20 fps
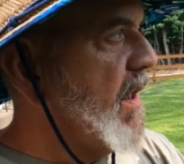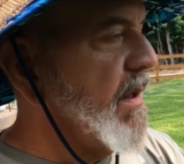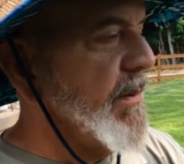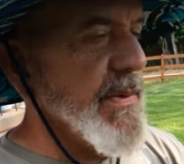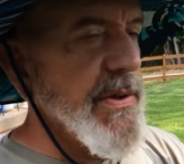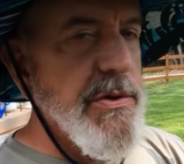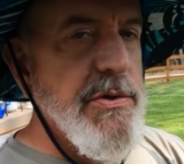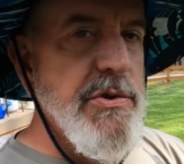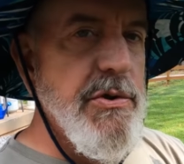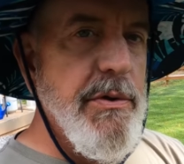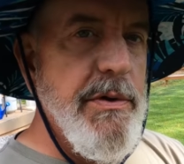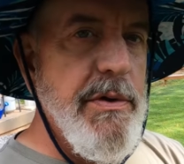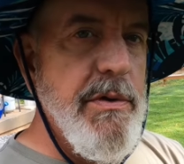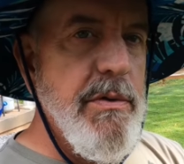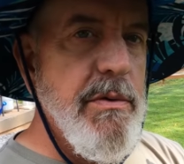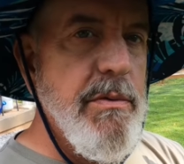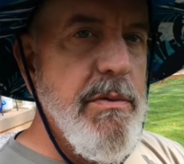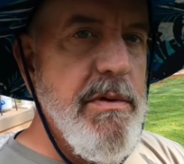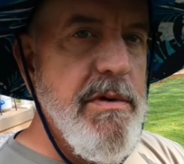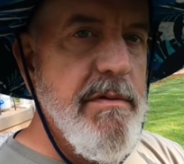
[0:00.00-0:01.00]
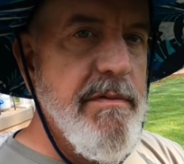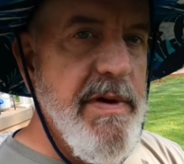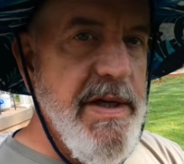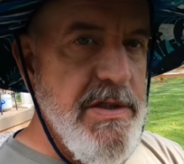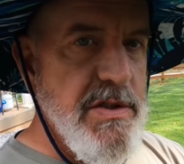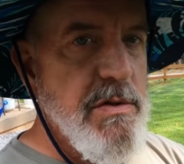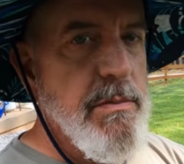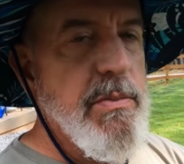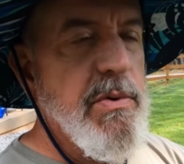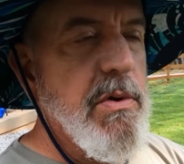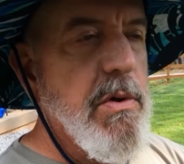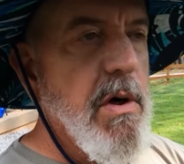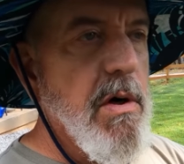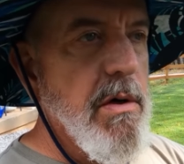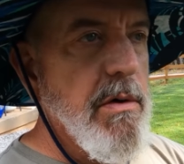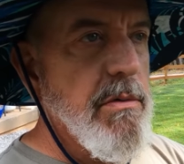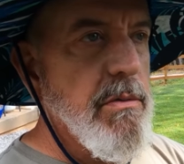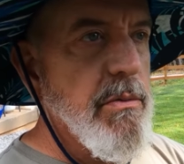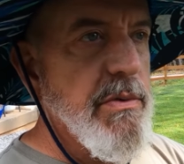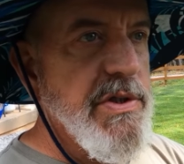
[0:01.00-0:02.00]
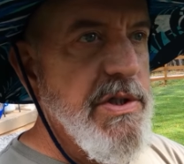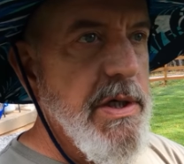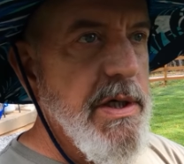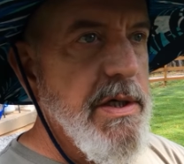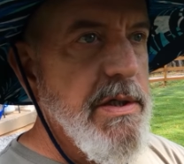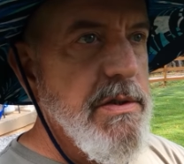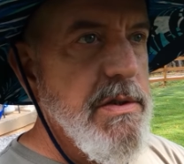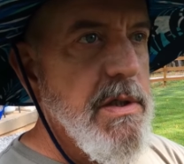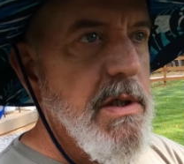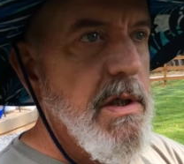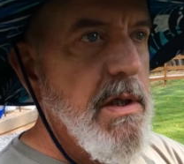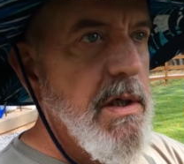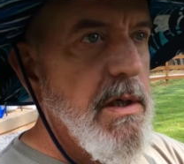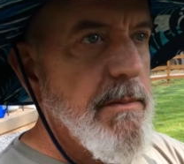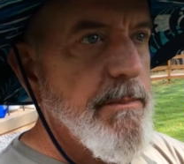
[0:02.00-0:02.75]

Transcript: I'm going to show you the vegetable garden, which has